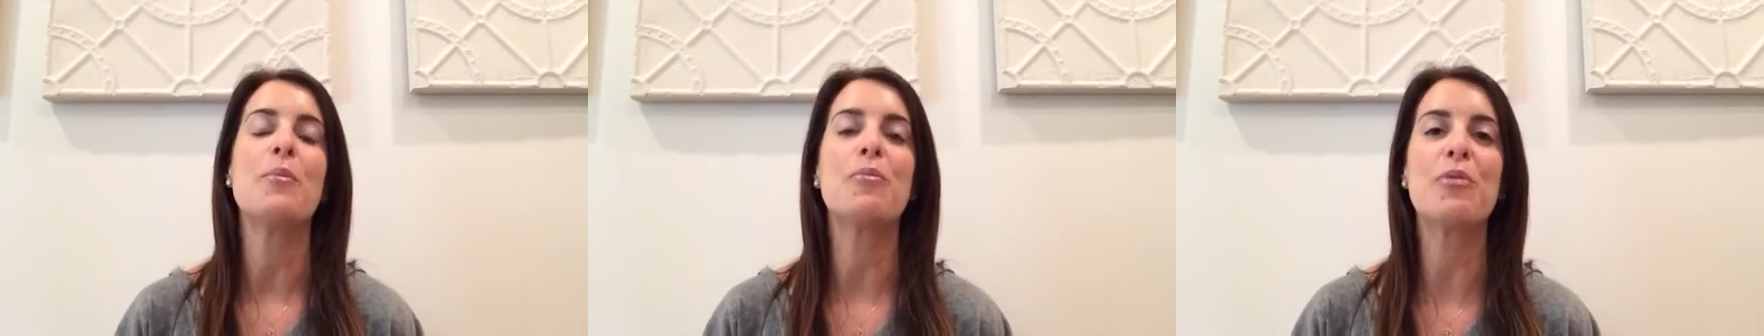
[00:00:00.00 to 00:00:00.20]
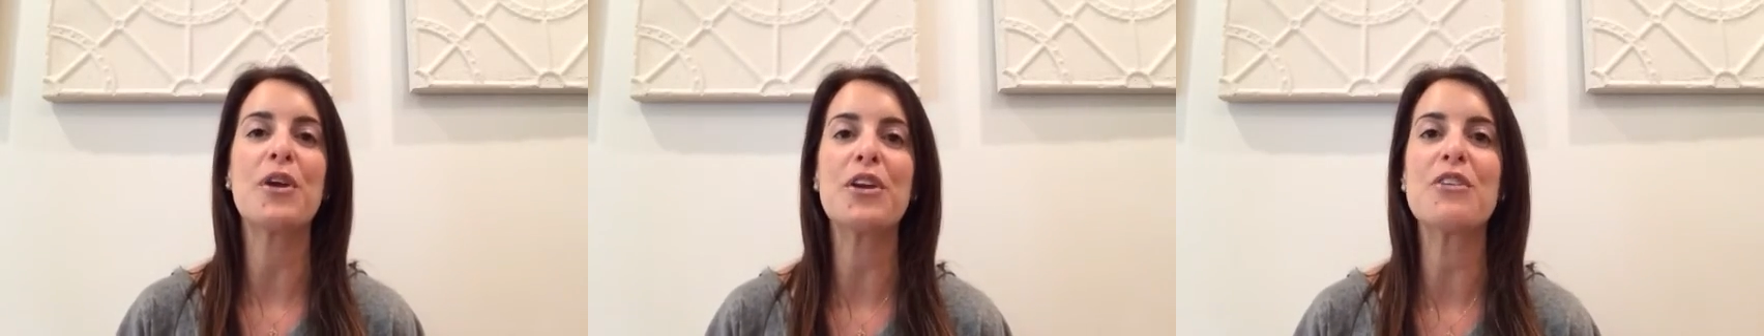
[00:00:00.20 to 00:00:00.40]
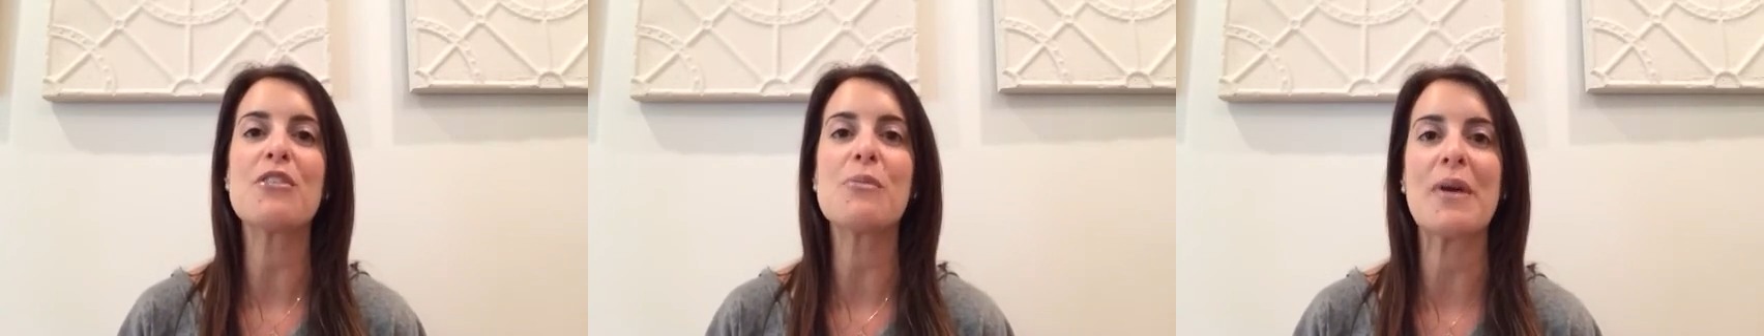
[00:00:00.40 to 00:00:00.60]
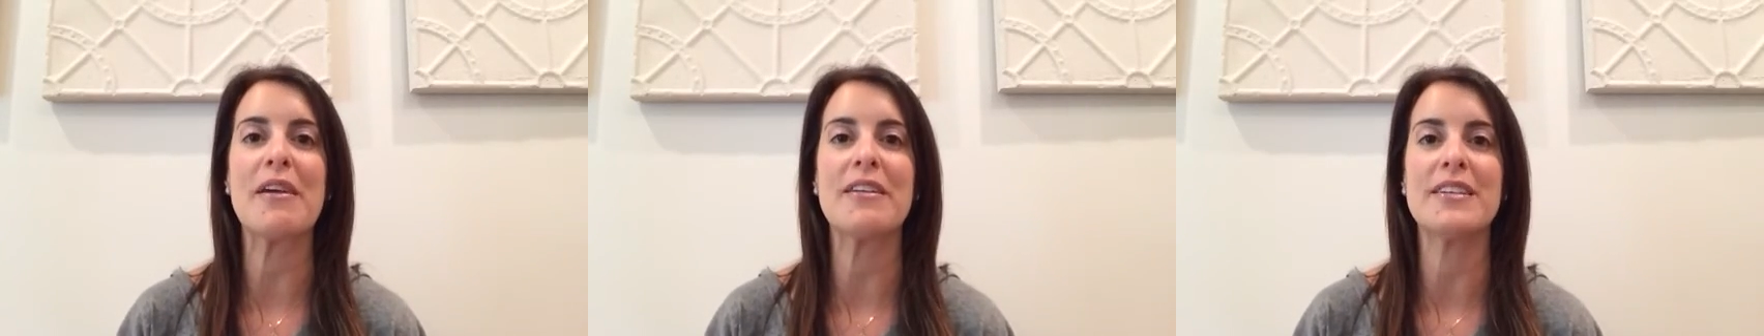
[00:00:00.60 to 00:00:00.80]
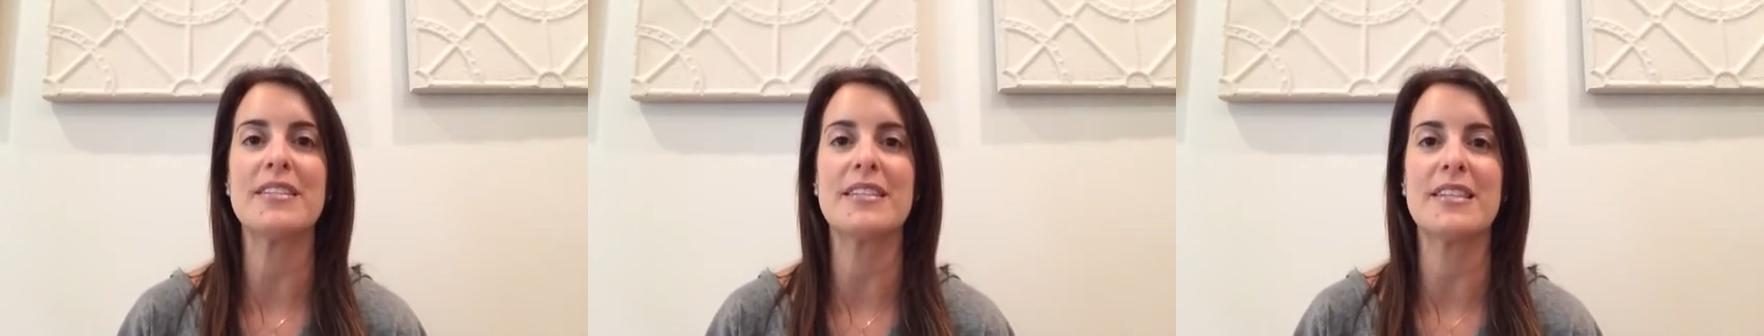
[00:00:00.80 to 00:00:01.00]
bring your
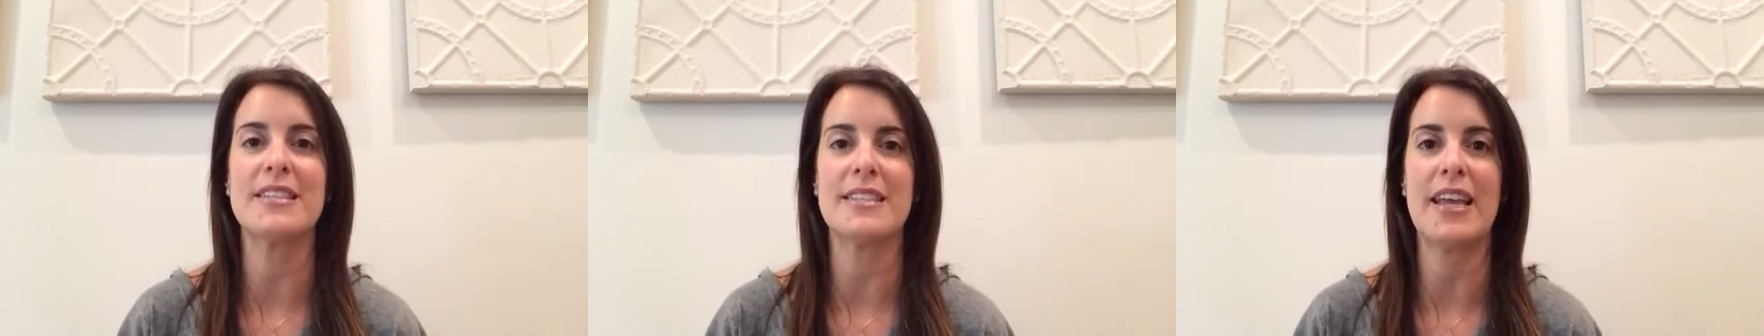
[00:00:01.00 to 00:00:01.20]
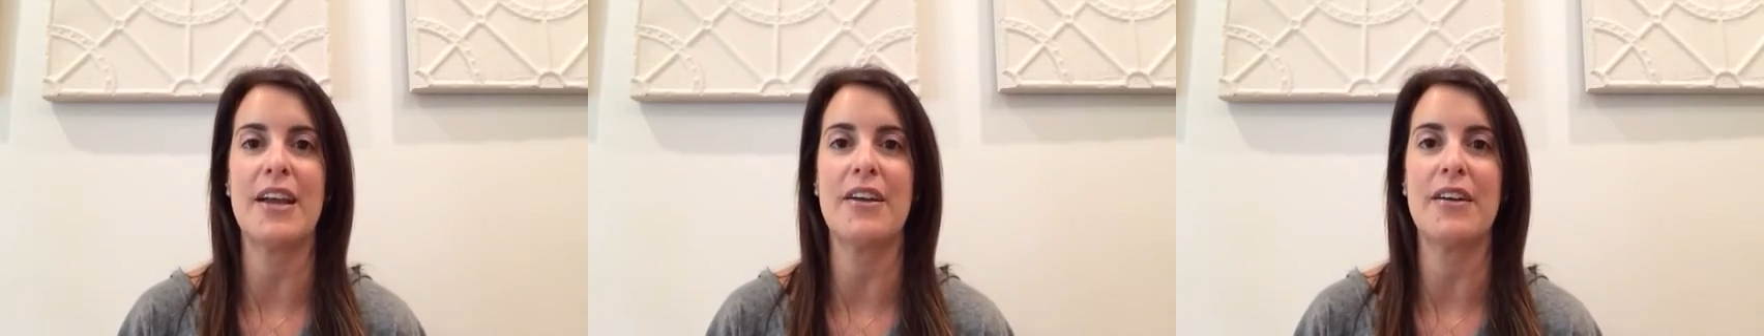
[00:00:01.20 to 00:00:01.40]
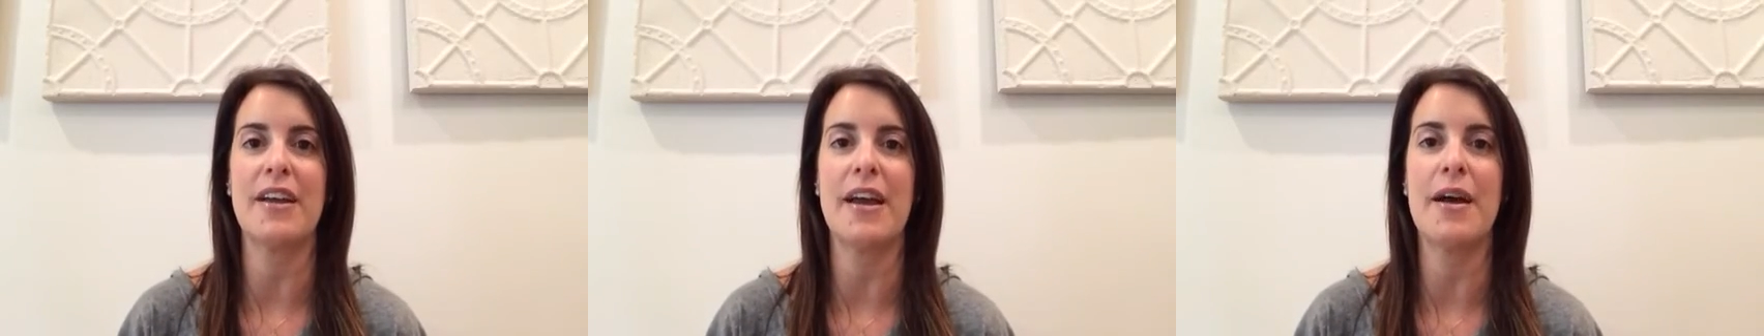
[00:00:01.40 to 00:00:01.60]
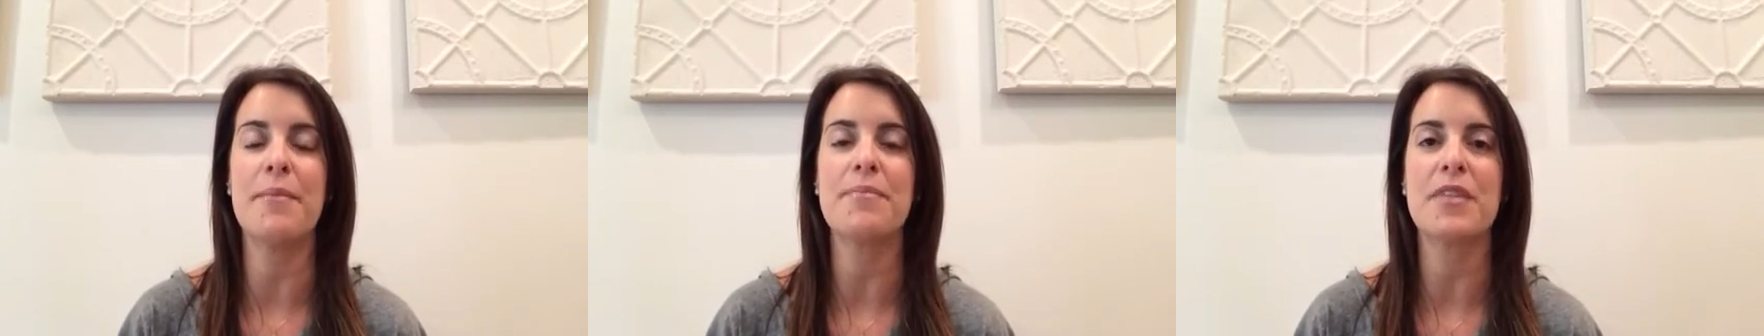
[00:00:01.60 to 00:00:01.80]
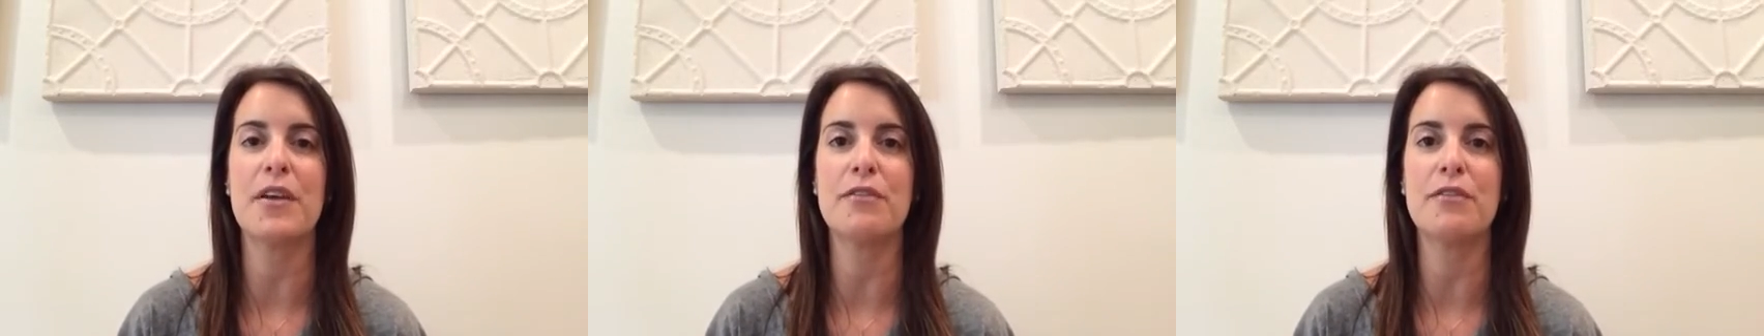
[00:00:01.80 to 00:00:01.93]
awareness to this area